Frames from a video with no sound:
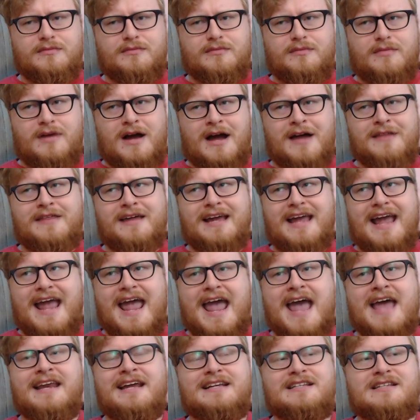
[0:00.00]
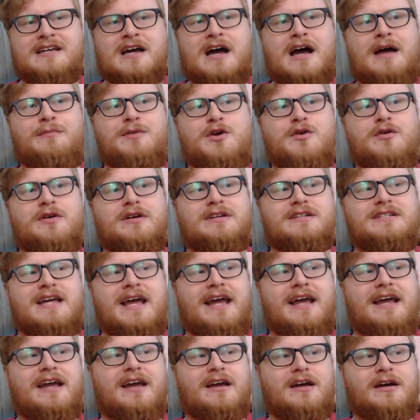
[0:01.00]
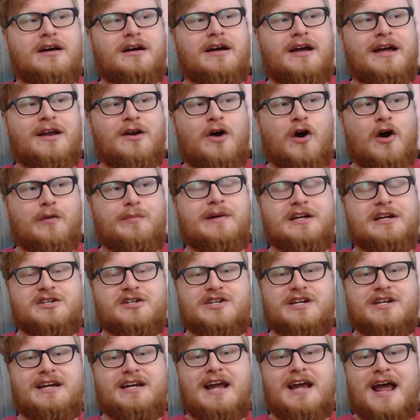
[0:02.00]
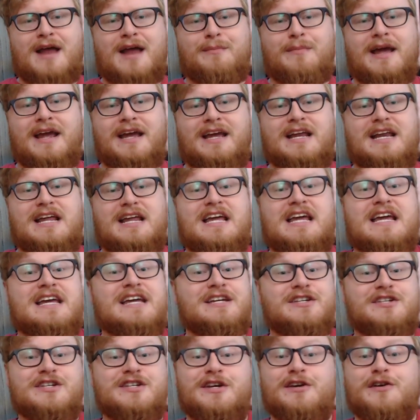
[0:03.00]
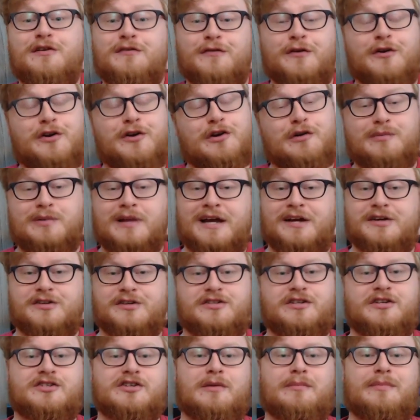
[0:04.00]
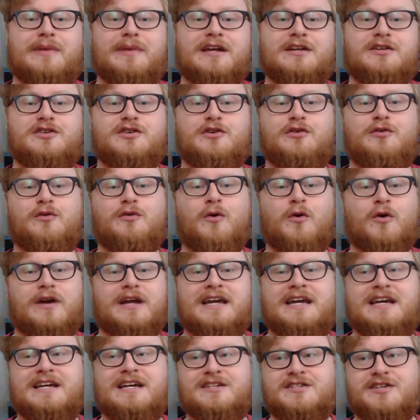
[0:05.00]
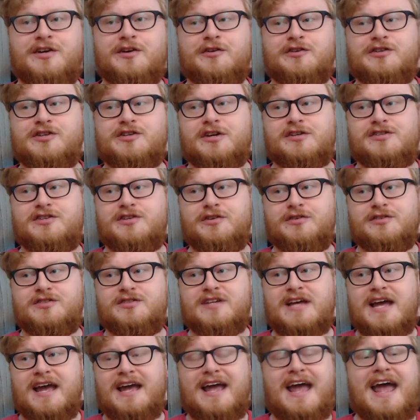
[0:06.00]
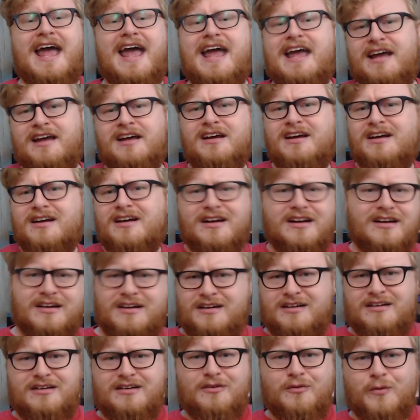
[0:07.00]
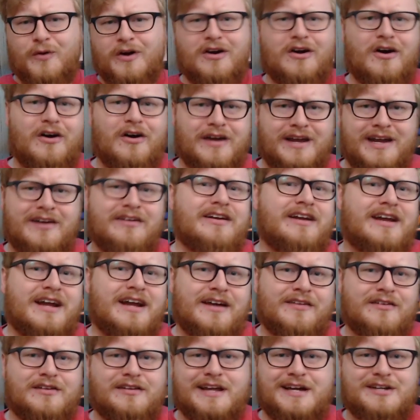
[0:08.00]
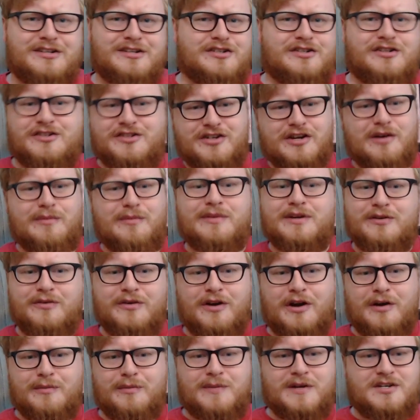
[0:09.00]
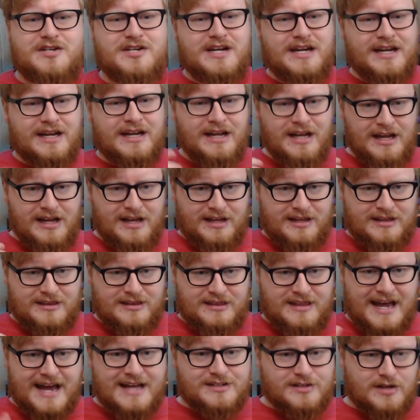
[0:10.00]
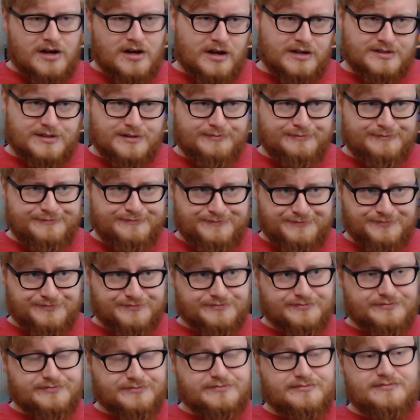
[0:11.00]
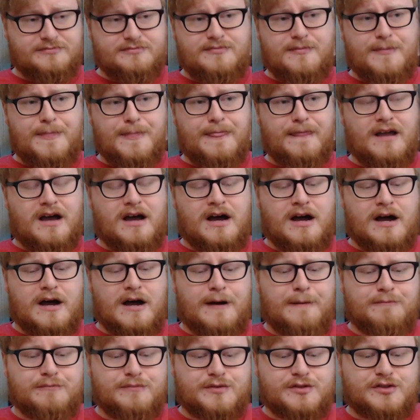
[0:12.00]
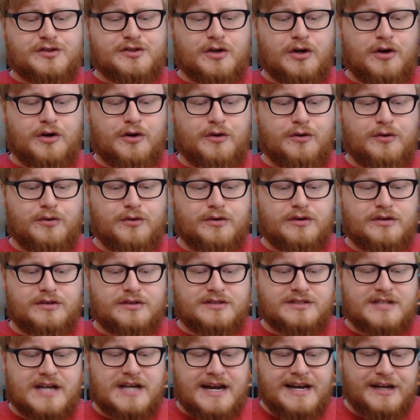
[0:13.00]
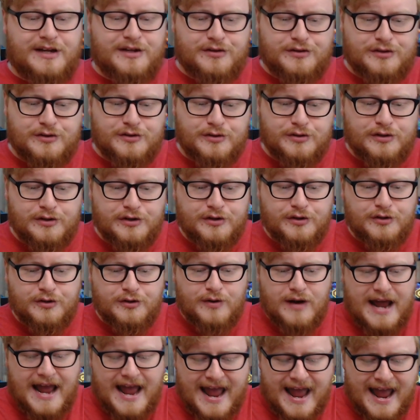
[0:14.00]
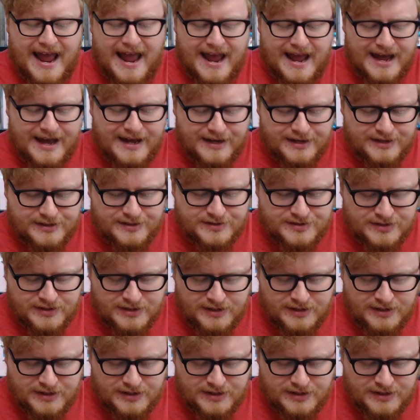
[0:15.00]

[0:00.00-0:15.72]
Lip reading: I think anytime you can take an RPG and make it easier for new players to jump into, or easier just to say, hey, we're all here together, let's just jump into an RPG. That's awesome. So Tiny Cthulhu has